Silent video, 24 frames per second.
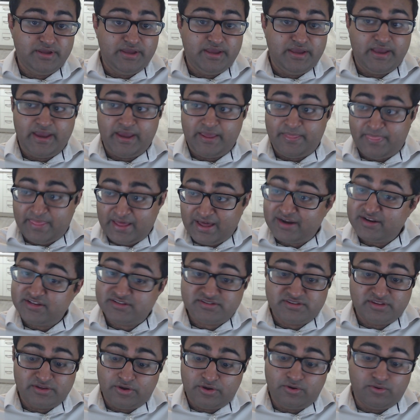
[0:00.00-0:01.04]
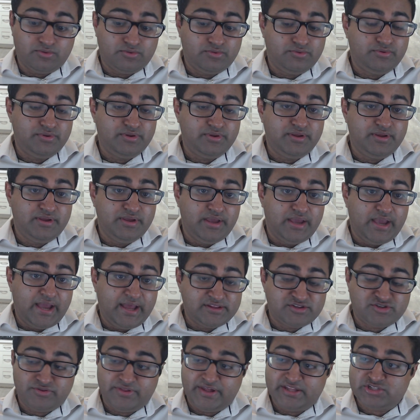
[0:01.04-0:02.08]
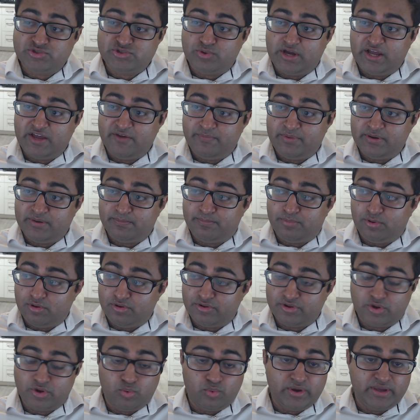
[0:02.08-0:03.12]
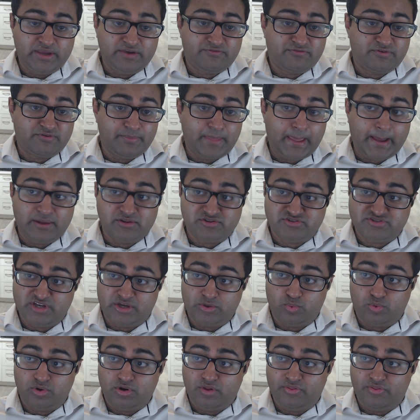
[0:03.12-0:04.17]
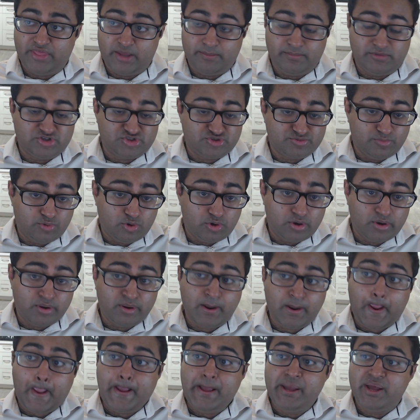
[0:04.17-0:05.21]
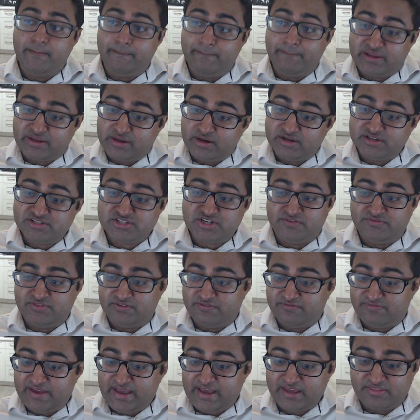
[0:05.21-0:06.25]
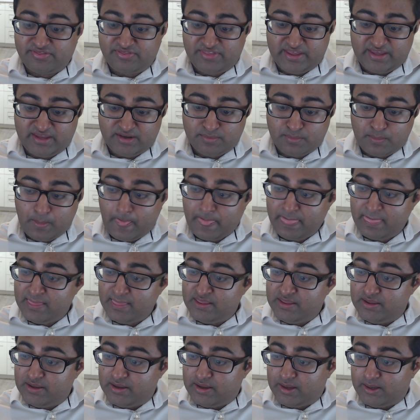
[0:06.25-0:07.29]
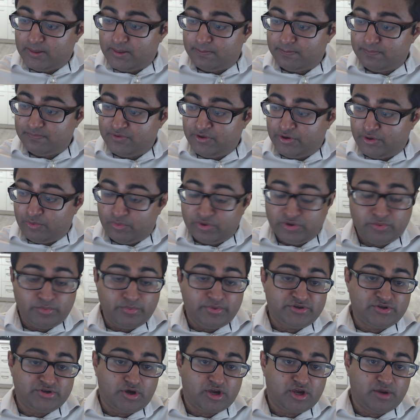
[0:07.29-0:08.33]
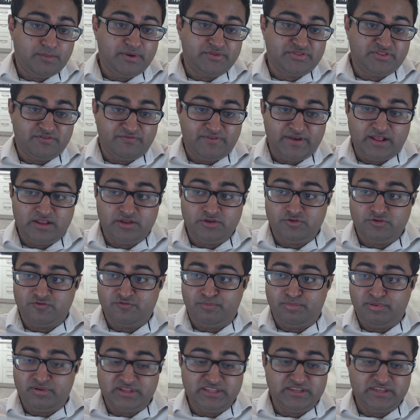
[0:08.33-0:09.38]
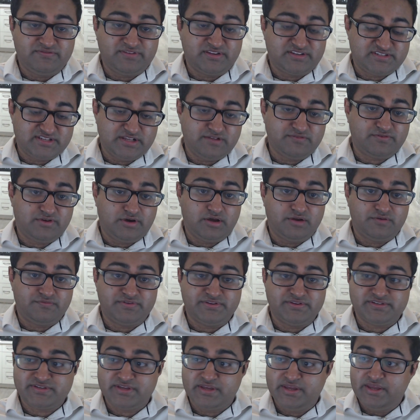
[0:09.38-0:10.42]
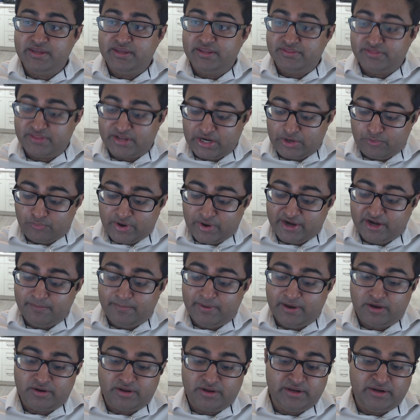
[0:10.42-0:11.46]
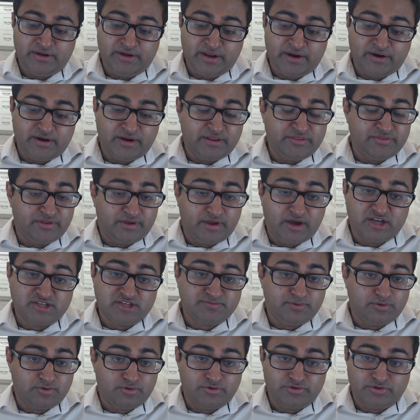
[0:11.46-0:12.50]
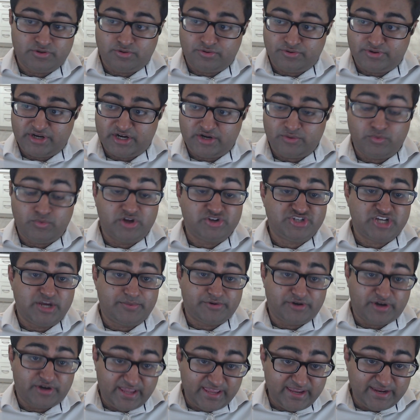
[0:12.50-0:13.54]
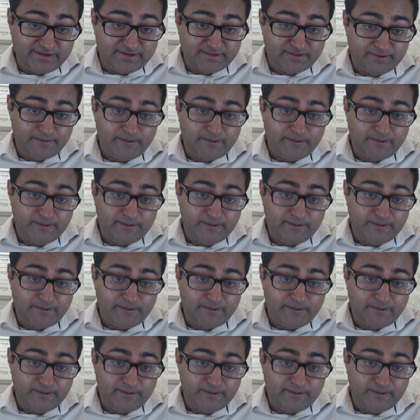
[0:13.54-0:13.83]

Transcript: And that is the goal. And so that's why I've been pulling away from the outside world that much more because of the fact that, um, you know, when we talk about the value of belief, like self confidence, that I write about in, in the Gospel according to Lord Naren White, chapter 8,